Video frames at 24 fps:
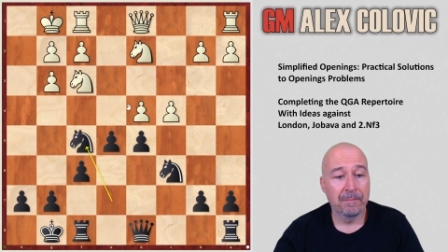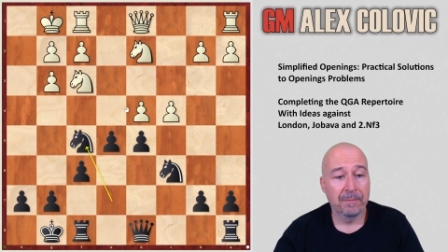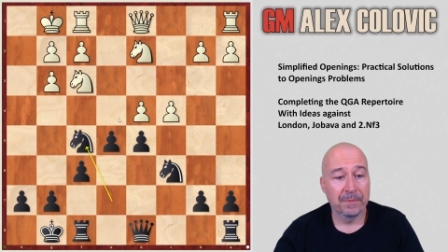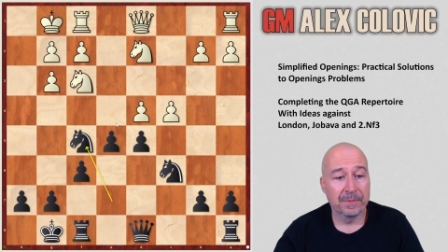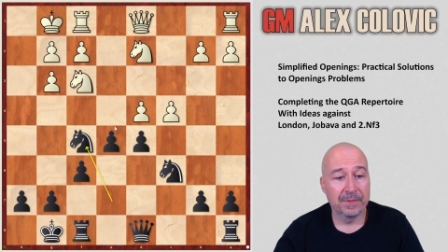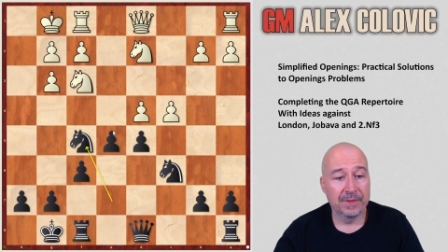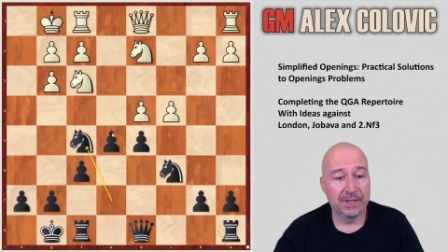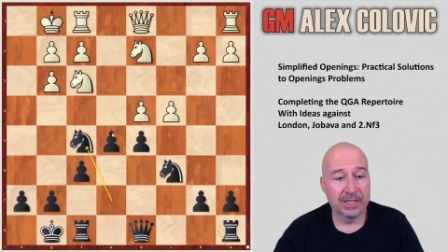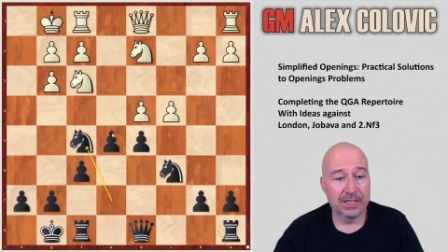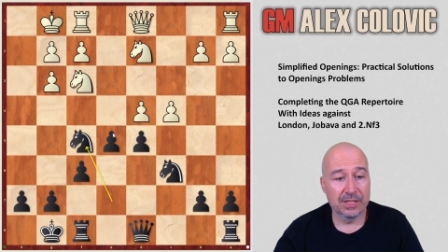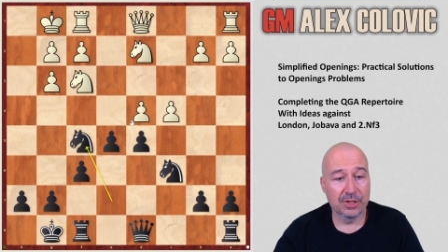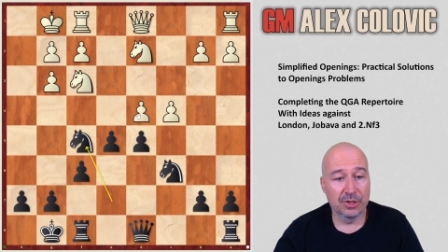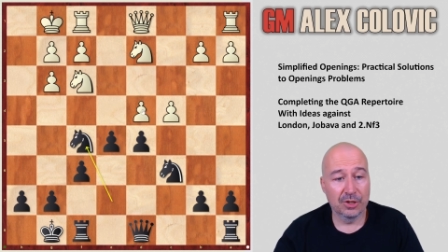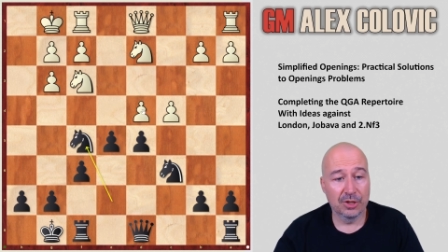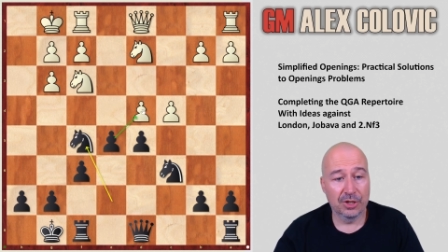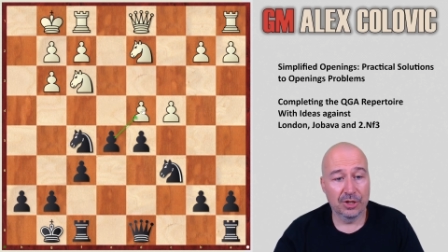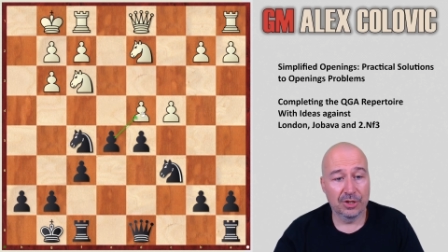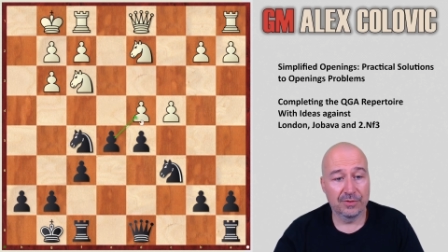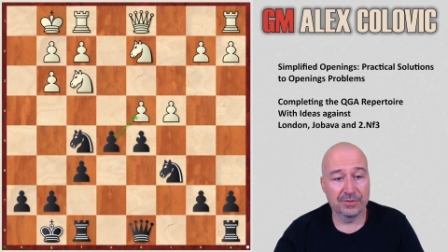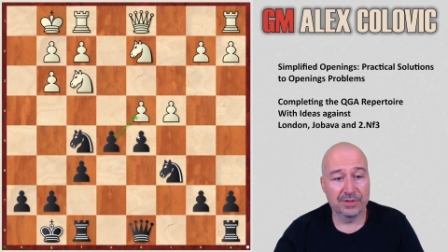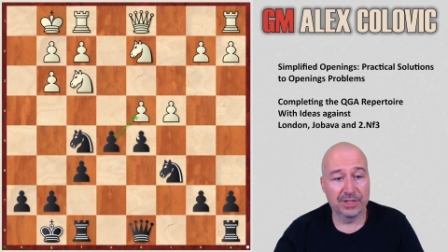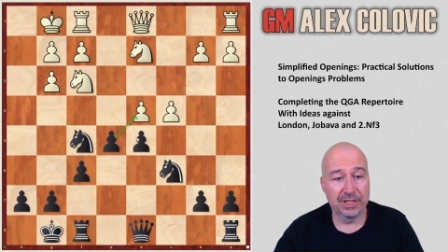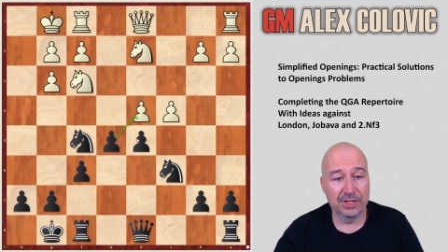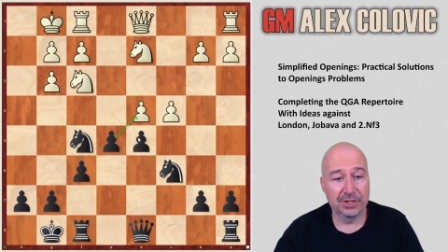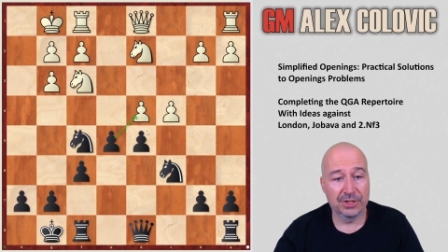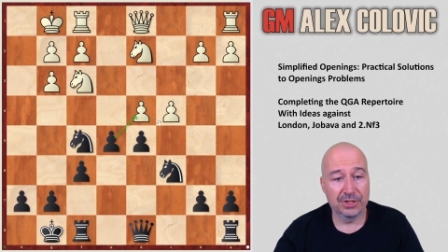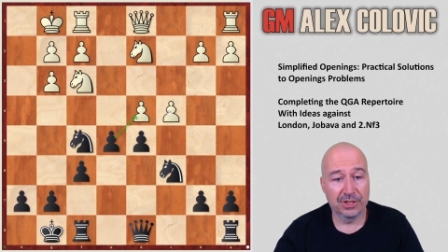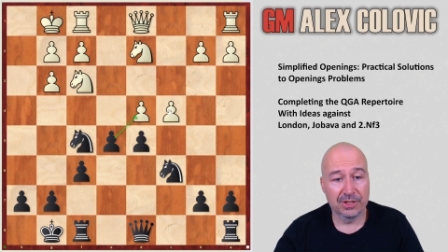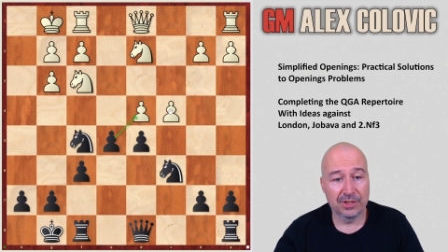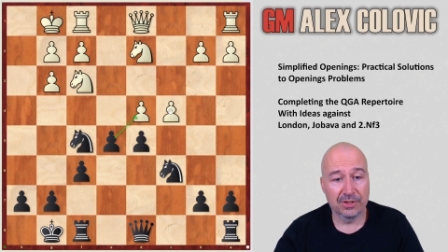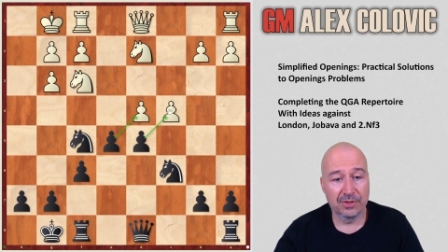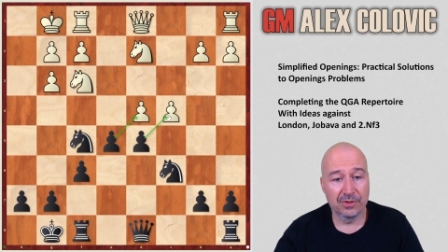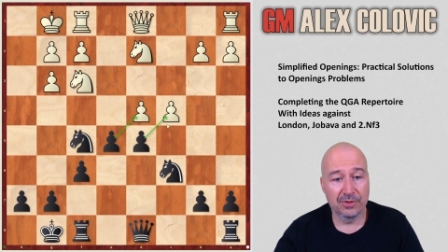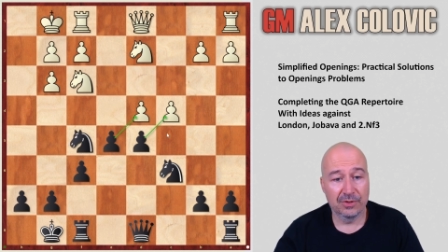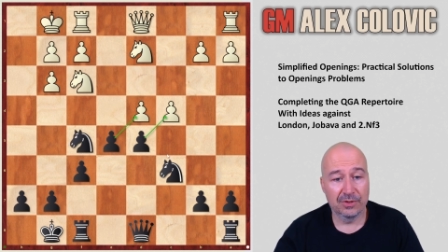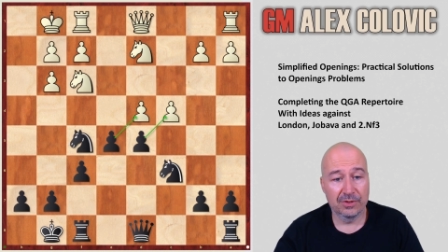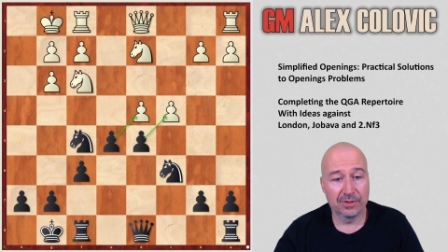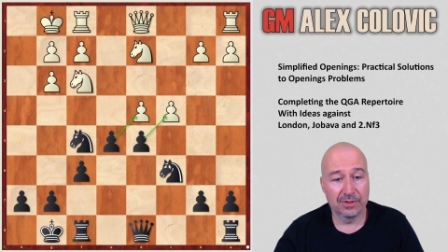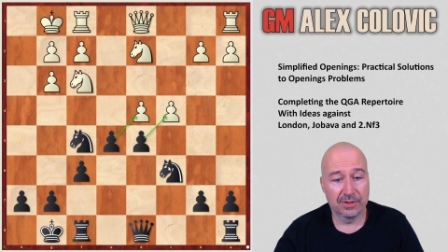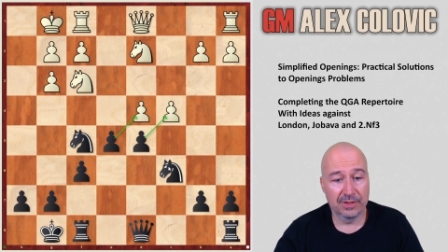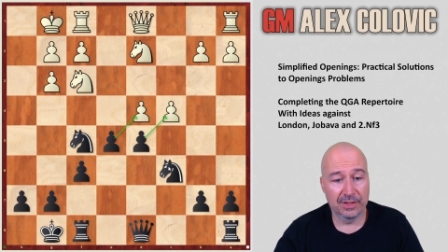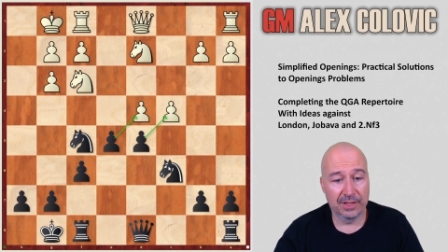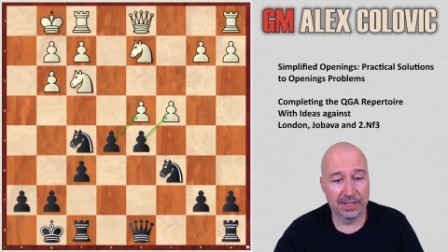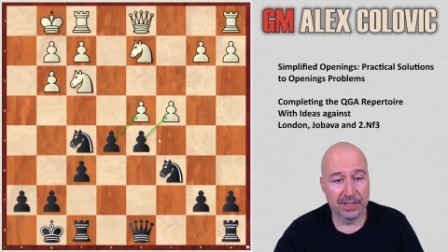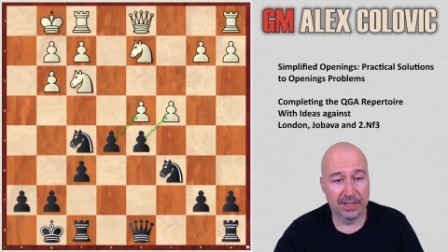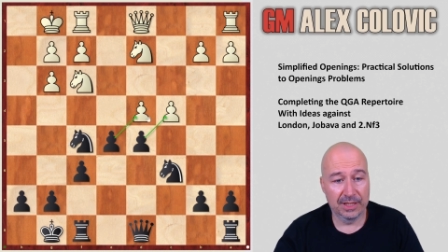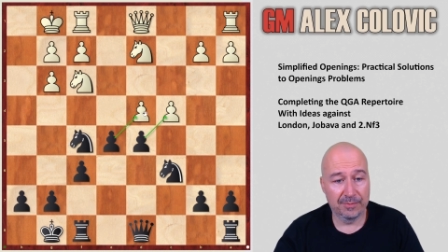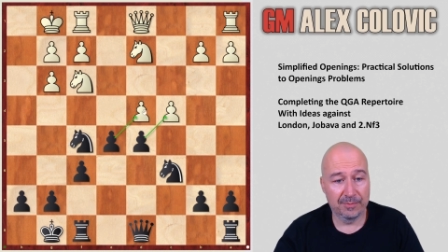there is a lot of tension
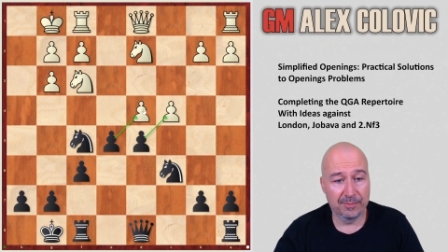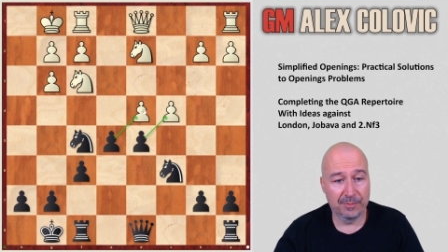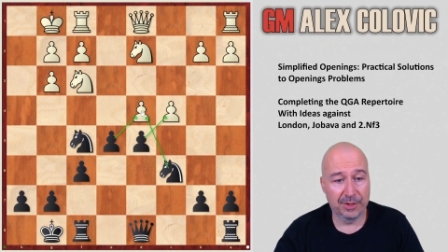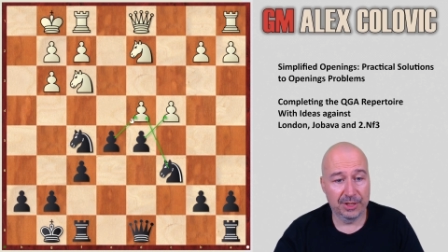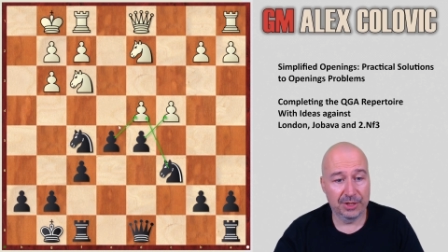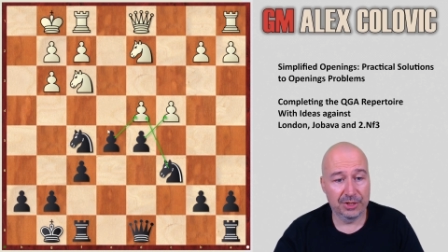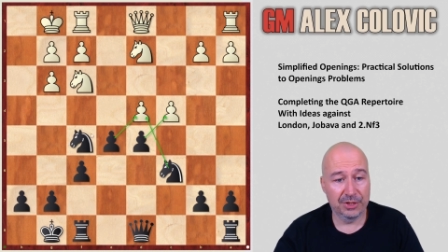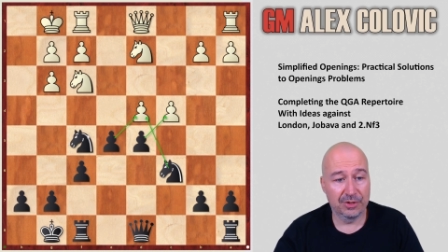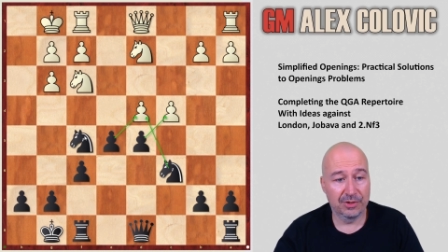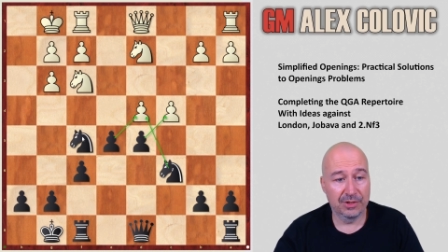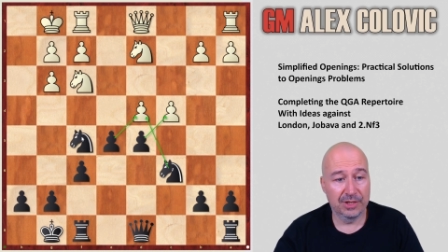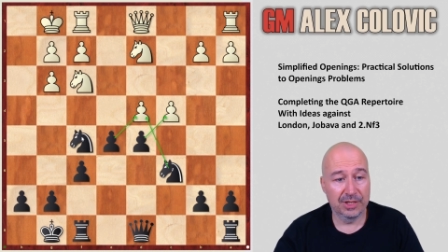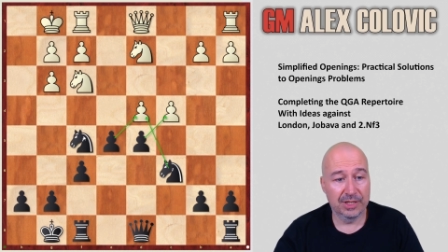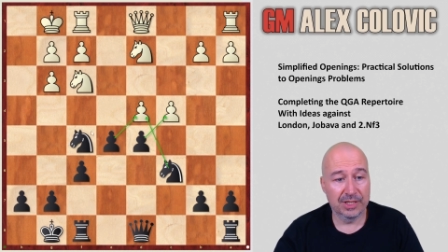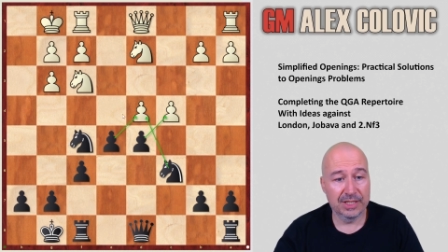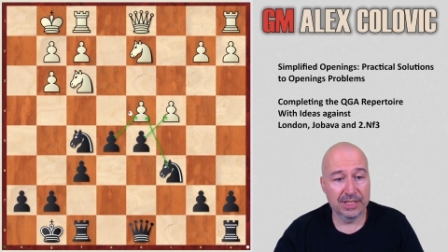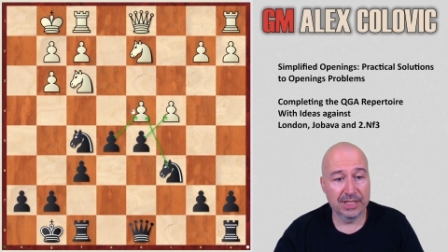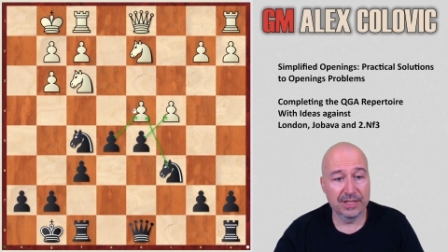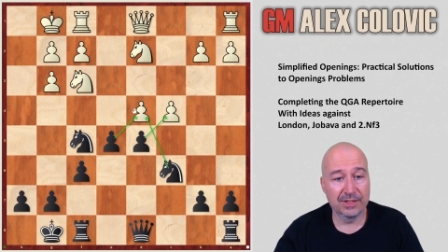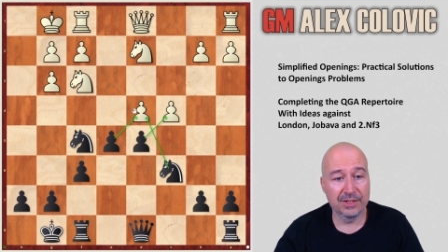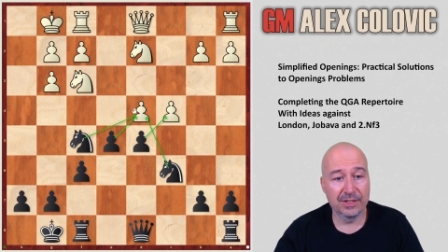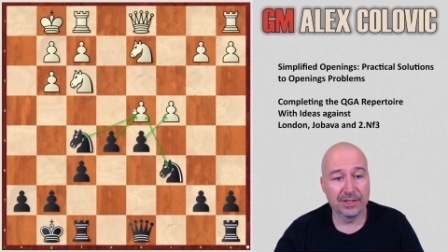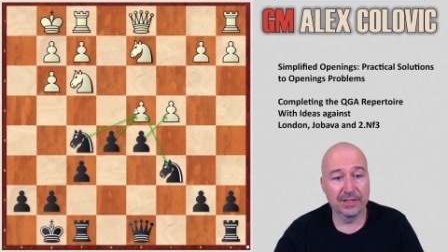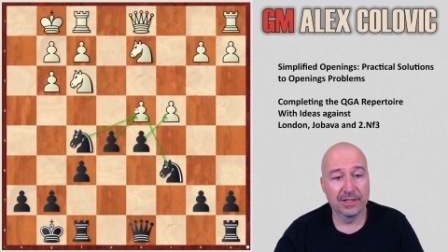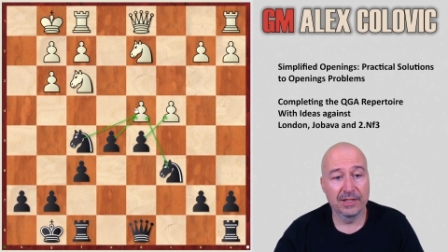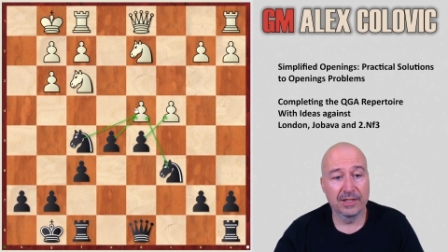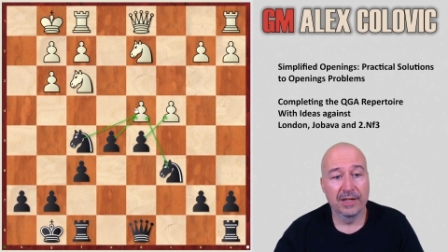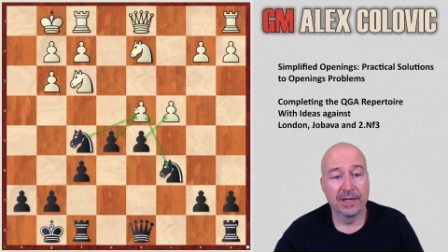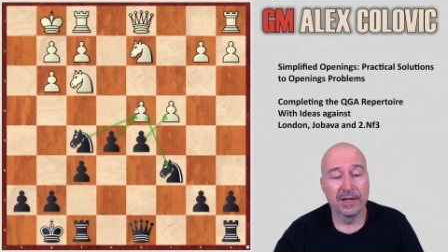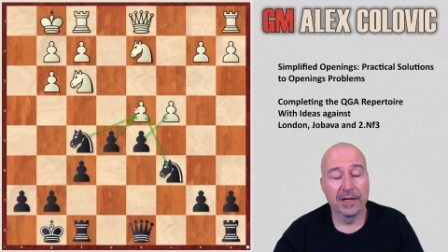and pressure in the center,